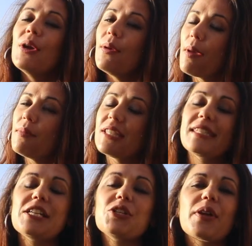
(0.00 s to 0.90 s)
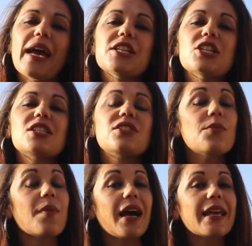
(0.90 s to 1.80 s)
Remember to send your catches
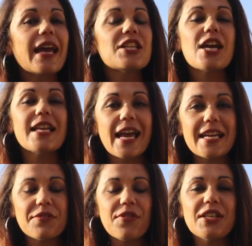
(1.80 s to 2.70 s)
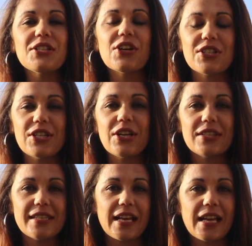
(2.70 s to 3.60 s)
to
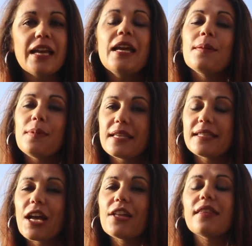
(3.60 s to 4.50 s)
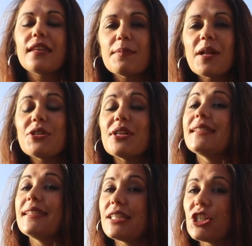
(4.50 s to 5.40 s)
mycatch@asfn.co.za. Please note that the email
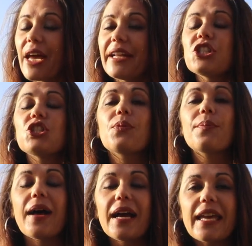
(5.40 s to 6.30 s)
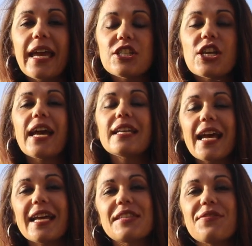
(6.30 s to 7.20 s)
address did change to
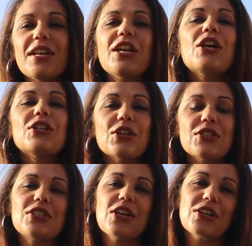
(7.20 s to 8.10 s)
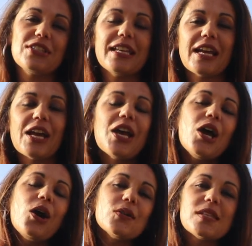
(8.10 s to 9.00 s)
mycatch@asfn.co.za.
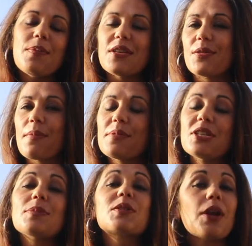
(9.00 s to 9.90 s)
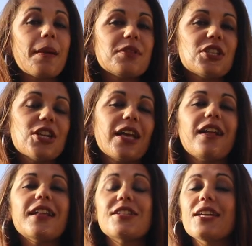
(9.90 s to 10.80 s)
Also, please remember to subscribe to the
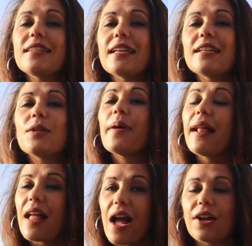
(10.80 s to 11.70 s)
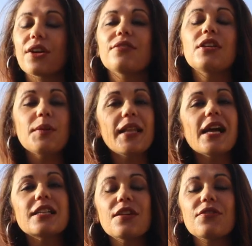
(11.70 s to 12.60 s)
channel and to hit that little bell icon if you would
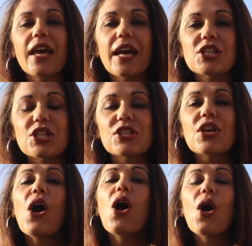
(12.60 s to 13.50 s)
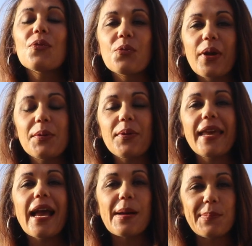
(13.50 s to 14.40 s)
like notifications of when
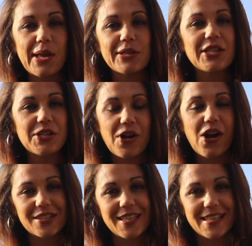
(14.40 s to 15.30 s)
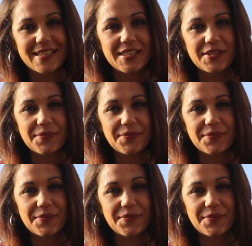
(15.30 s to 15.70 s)
we upload new content.